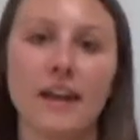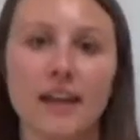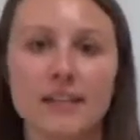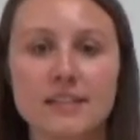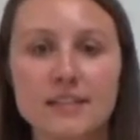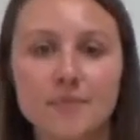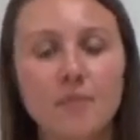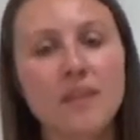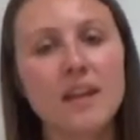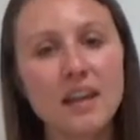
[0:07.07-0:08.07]
case.
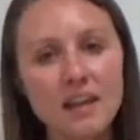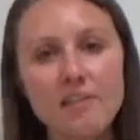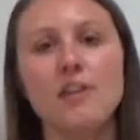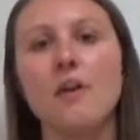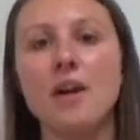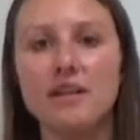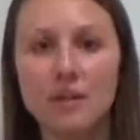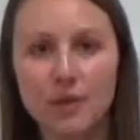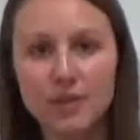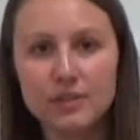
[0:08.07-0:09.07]
Even though I
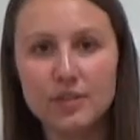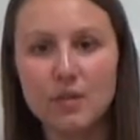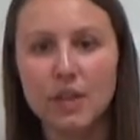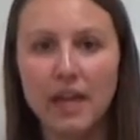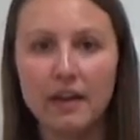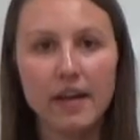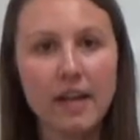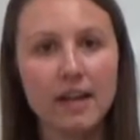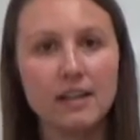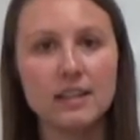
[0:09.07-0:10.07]
know there's no
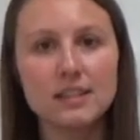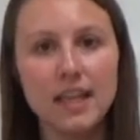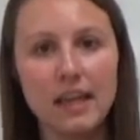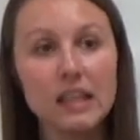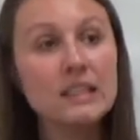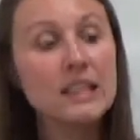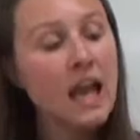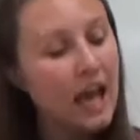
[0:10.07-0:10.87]
clarinet in this case,